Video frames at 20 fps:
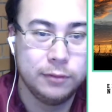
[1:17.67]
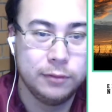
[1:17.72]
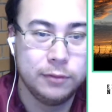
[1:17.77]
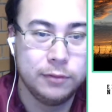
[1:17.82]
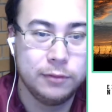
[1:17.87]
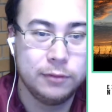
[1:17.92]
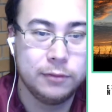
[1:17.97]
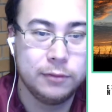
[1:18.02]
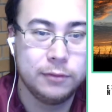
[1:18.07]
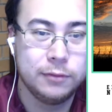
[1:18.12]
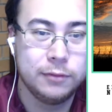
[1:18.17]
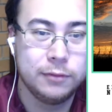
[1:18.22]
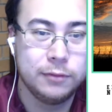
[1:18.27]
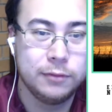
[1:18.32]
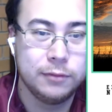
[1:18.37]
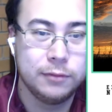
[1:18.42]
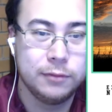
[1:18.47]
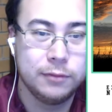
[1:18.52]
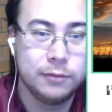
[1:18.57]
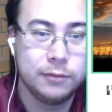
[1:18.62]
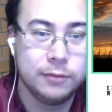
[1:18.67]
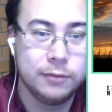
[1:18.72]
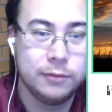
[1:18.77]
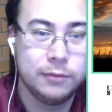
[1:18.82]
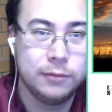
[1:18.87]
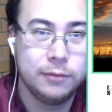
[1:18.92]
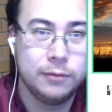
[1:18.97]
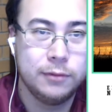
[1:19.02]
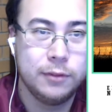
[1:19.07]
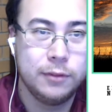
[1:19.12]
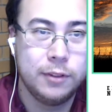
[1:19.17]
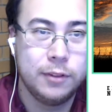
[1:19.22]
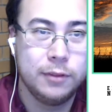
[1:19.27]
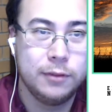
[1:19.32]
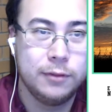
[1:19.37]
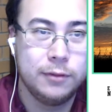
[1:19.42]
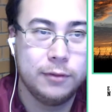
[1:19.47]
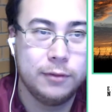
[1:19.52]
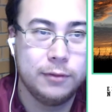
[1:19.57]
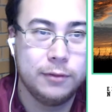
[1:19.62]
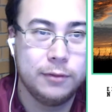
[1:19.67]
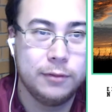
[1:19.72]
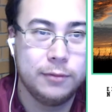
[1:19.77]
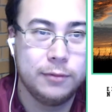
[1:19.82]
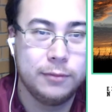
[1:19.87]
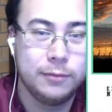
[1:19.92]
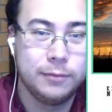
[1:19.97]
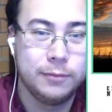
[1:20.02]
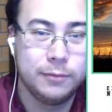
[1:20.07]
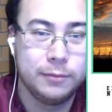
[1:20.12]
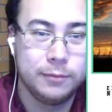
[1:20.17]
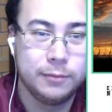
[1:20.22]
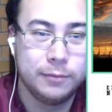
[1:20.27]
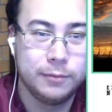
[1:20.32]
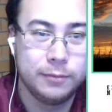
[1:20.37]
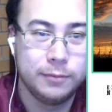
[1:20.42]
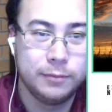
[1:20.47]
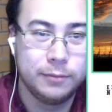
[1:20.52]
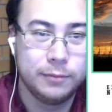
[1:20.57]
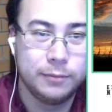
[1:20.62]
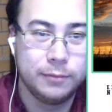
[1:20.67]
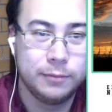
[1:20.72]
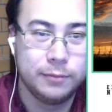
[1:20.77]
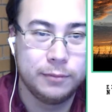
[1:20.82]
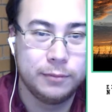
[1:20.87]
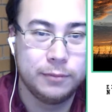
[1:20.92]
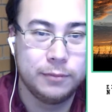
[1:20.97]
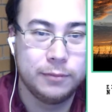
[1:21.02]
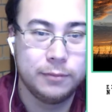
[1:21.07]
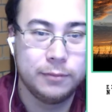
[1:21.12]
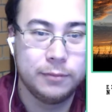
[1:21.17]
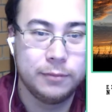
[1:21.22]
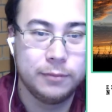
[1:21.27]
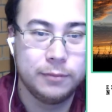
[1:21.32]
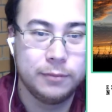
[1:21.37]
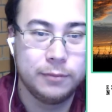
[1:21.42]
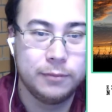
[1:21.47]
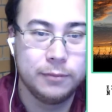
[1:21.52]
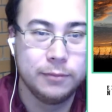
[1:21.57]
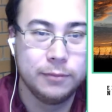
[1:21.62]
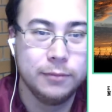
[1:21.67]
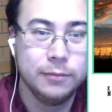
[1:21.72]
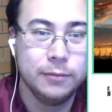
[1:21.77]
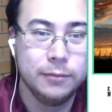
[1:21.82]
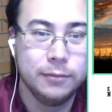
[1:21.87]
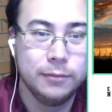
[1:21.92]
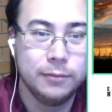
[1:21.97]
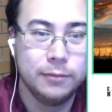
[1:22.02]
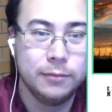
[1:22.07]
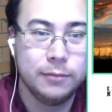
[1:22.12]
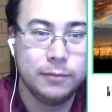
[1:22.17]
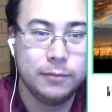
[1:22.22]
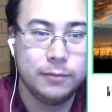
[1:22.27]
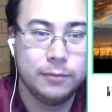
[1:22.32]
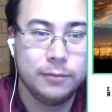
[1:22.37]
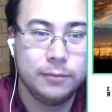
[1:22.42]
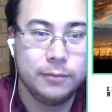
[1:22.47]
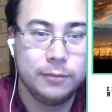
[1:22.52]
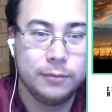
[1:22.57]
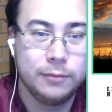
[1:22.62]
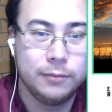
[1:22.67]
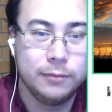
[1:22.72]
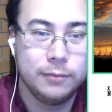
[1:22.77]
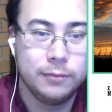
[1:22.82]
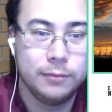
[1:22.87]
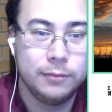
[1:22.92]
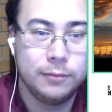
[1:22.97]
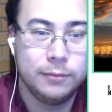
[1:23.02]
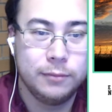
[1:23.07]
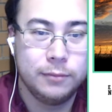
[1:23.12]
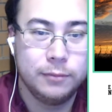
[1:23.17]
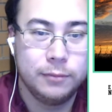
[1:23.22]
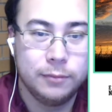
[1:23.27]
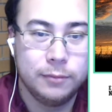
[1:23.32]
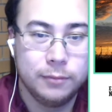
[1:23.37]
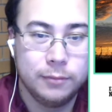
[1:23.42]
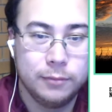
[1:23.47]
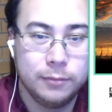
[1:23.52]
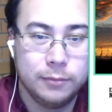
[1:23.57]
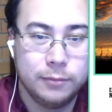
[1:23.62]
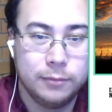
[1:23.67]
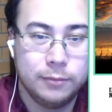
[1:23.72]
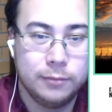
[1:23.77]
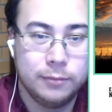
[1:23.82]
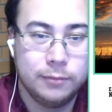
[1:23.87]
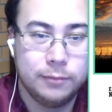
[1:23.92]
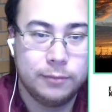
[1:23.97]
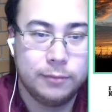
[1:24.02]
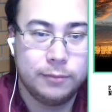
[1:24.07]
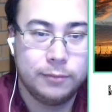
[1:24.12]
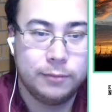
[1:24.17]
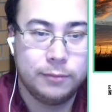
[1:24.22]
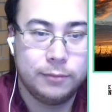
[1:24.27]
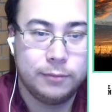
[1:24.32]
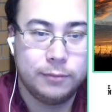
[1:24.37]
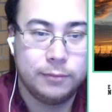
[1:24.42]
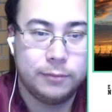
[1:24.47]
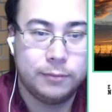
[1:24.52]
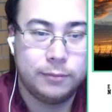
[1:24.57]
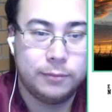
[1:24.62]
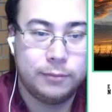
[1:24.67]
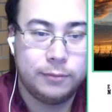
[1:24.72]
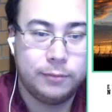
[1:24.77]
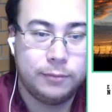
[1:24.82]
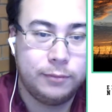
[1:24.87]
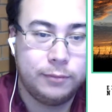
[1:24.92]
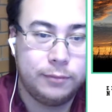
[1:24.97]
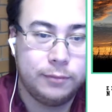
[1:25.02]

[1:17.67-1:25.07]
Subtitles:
[no speech]